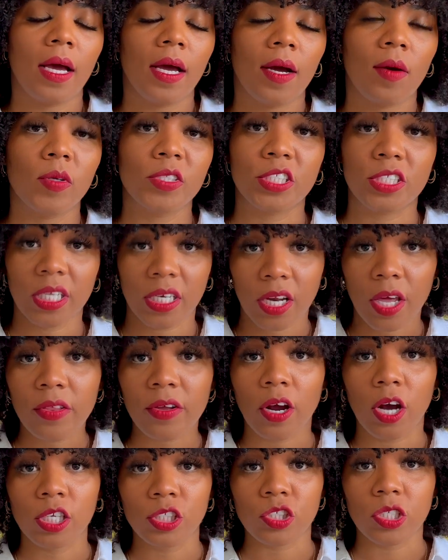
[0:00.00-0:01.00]
which is
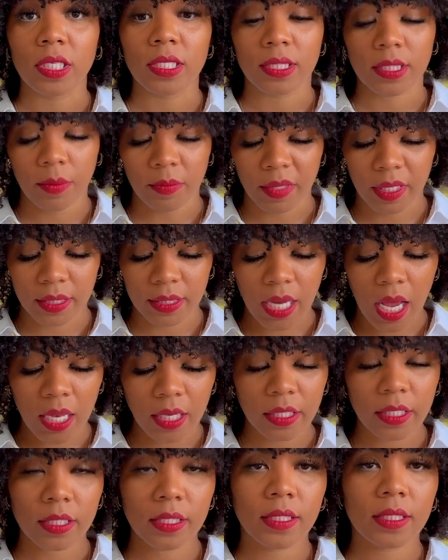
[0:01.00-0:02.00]
another $100 and something.
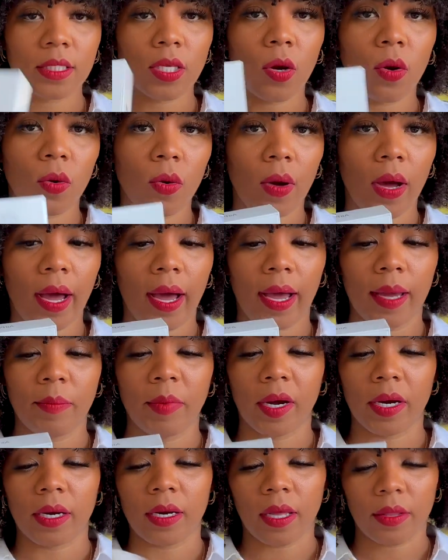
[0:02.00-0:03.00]
So I
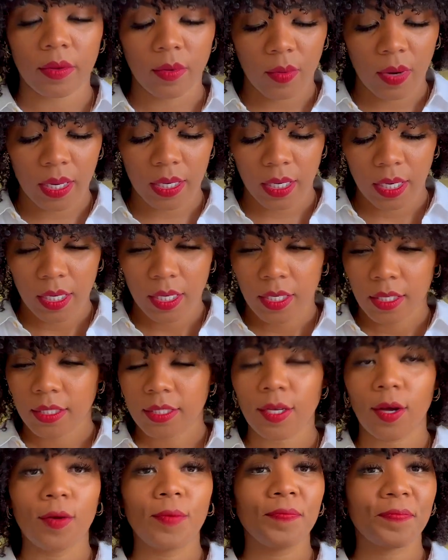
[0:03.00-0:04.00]
bought another one.
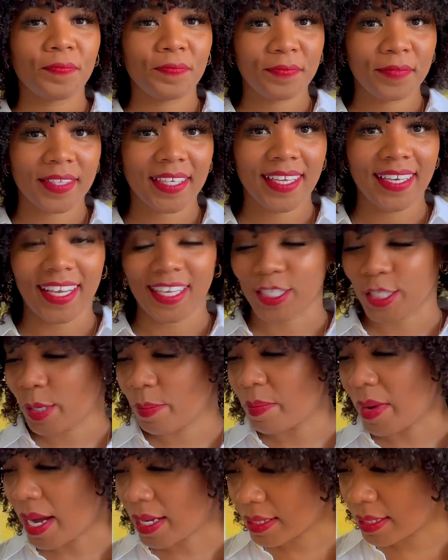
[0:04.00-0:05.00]
So let's
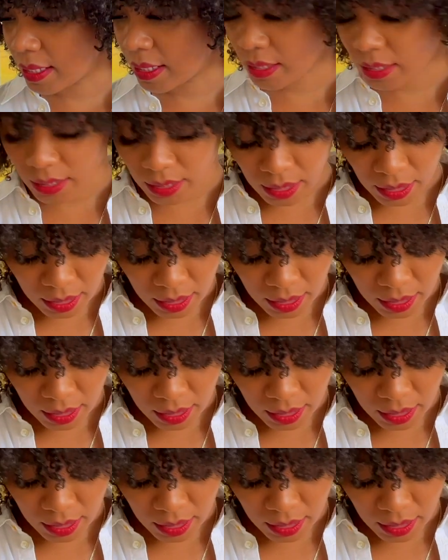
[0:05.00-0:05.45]
unbox it.